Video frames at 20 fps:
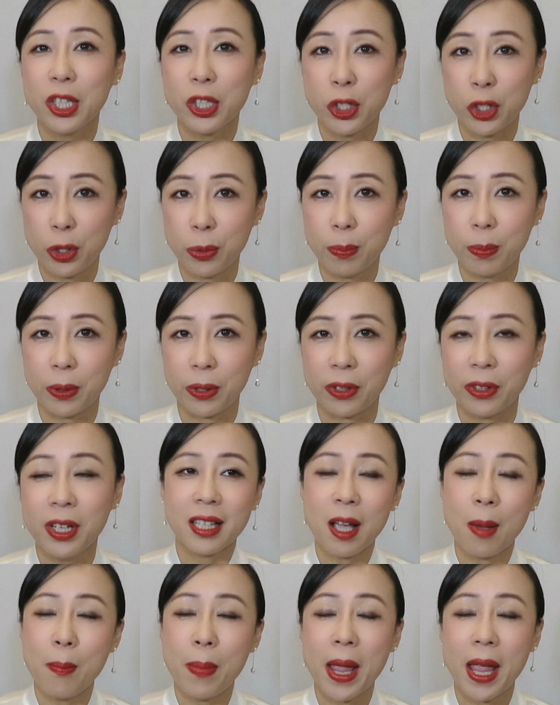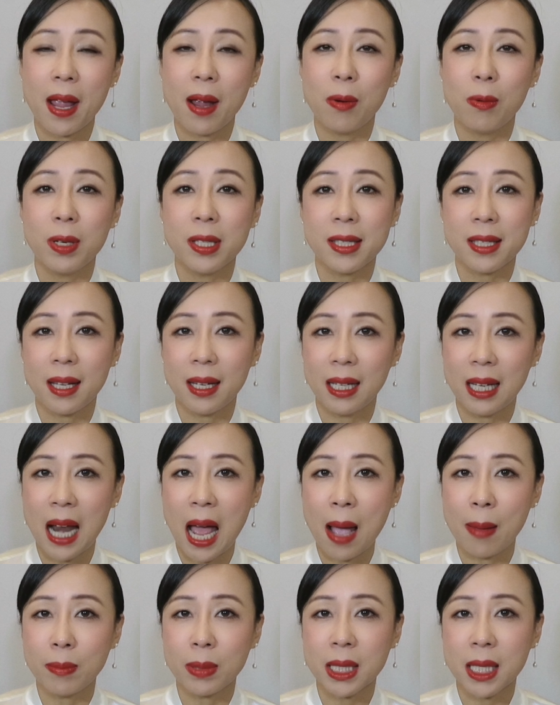cheaper compared with the
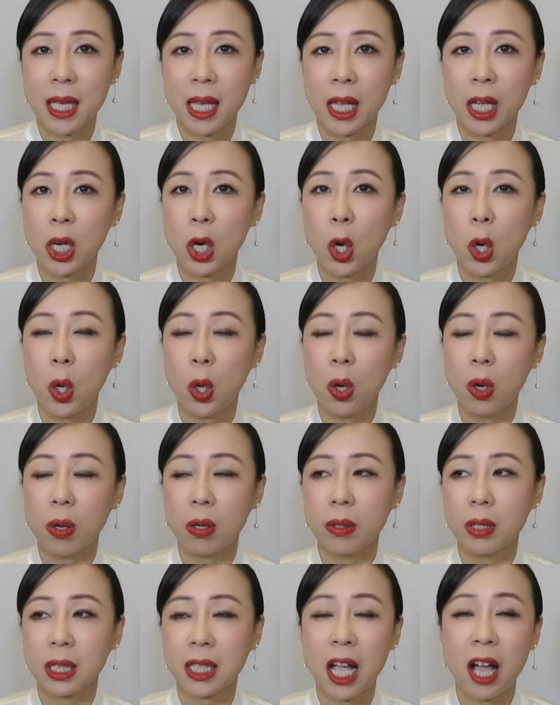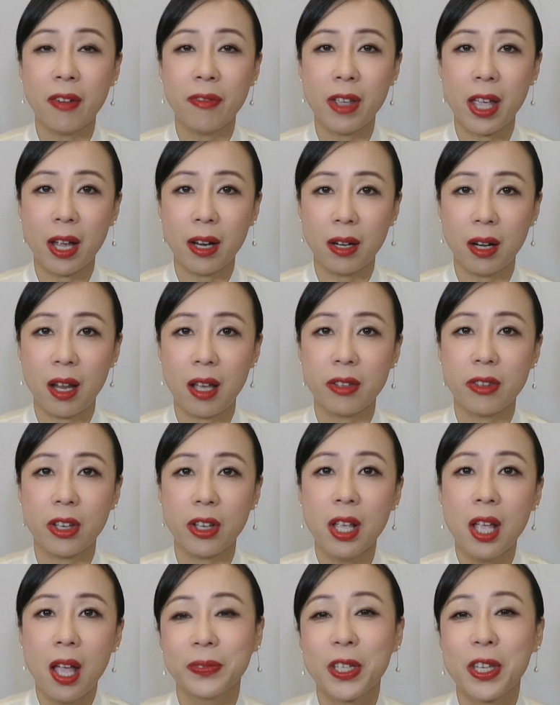lambskin or caviar
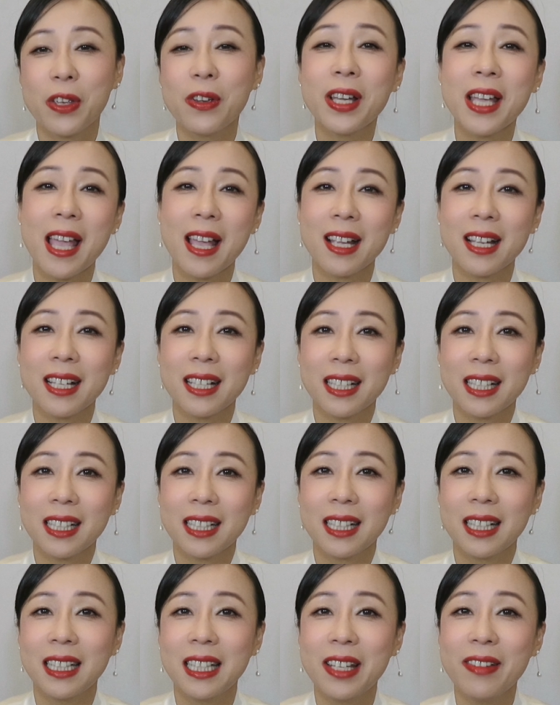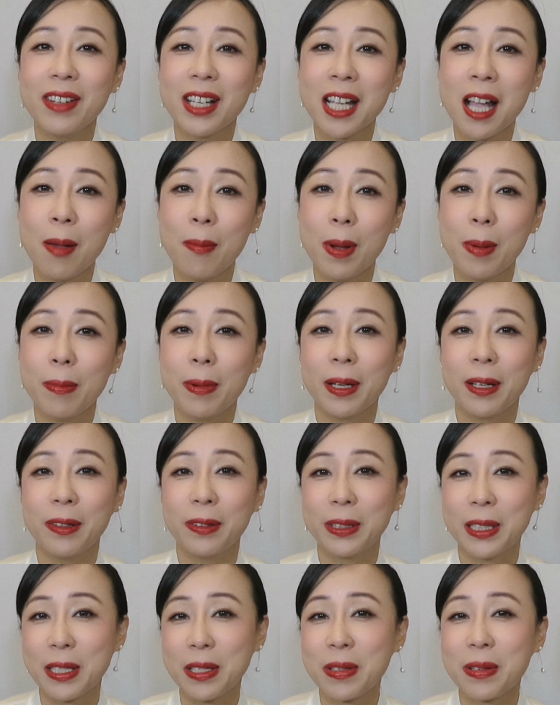leather. You can leave a comment
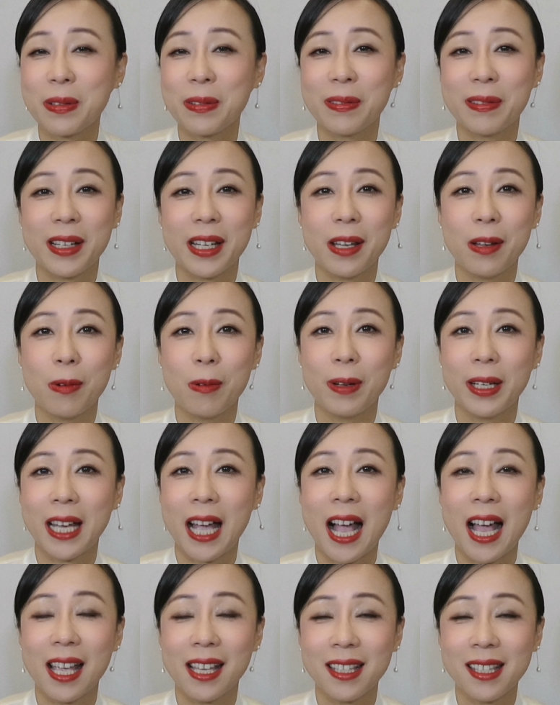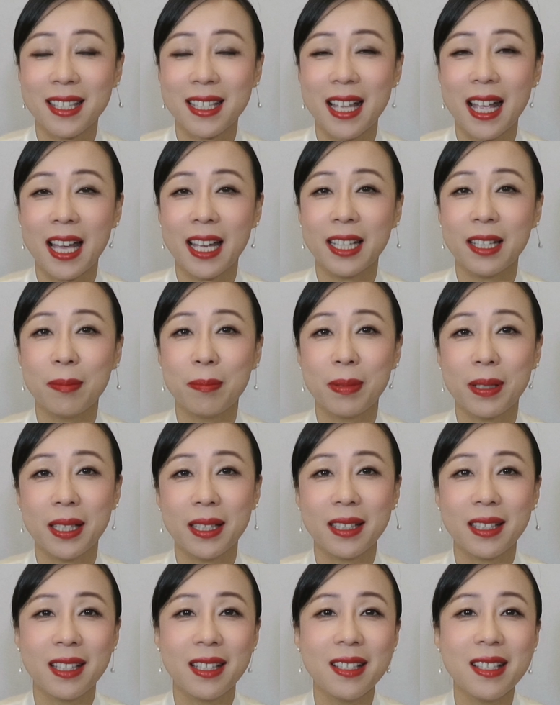below disagree what I said
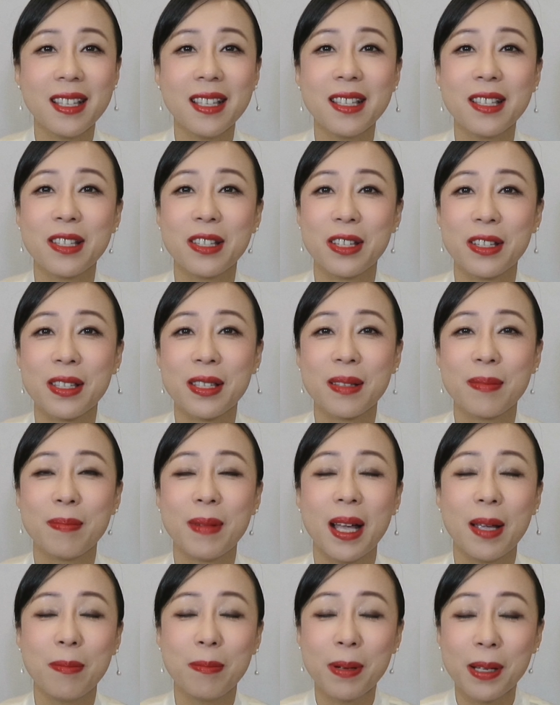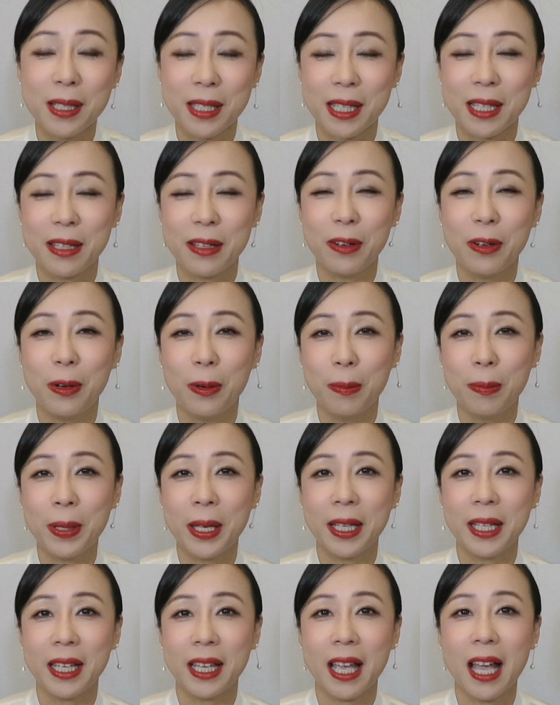but this is just my personal
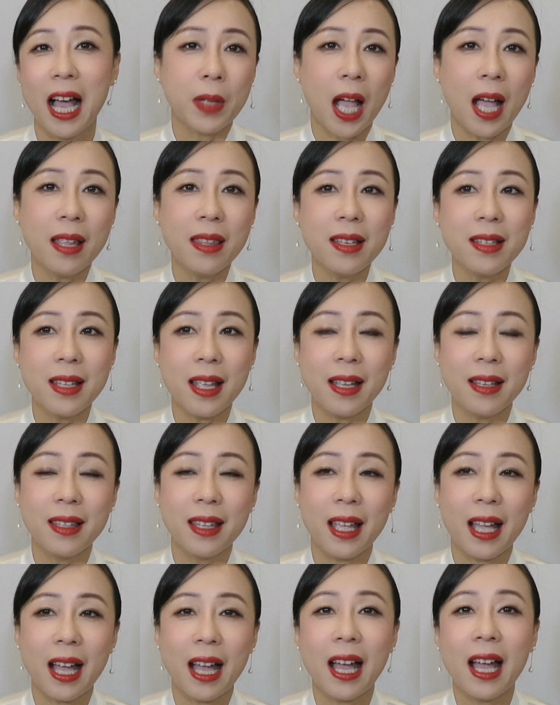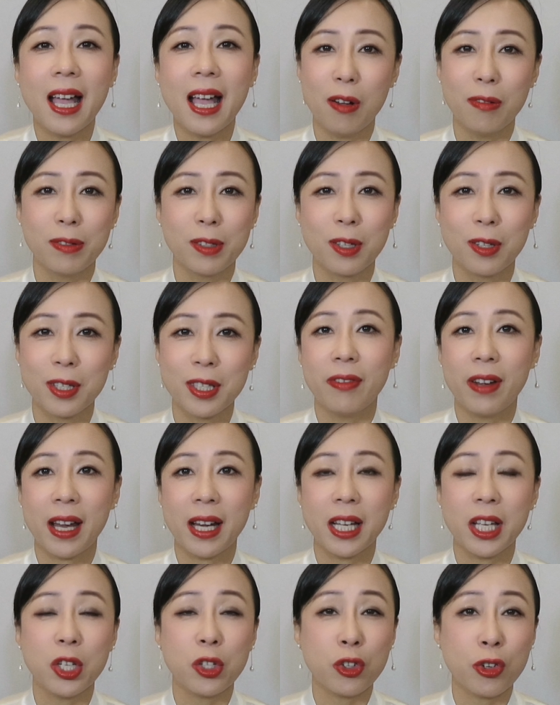opinion. Other than that, of course
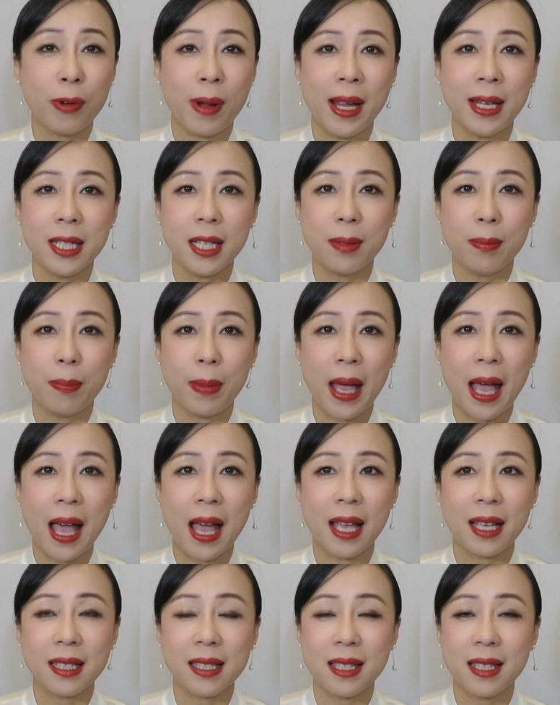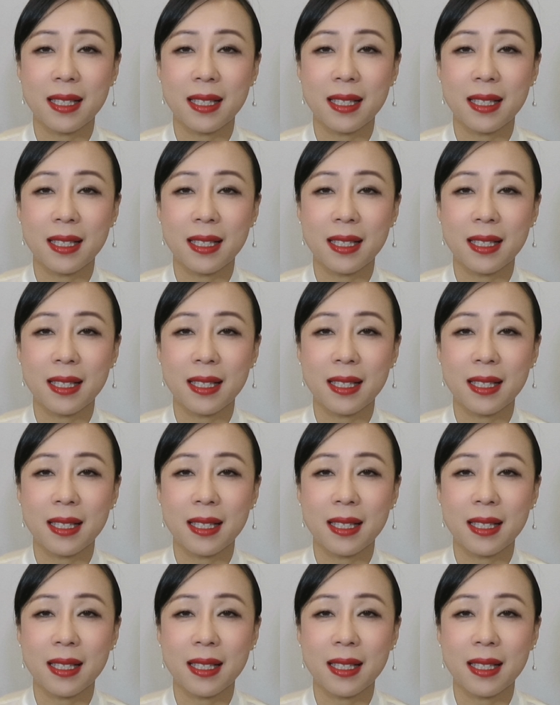very trendy bags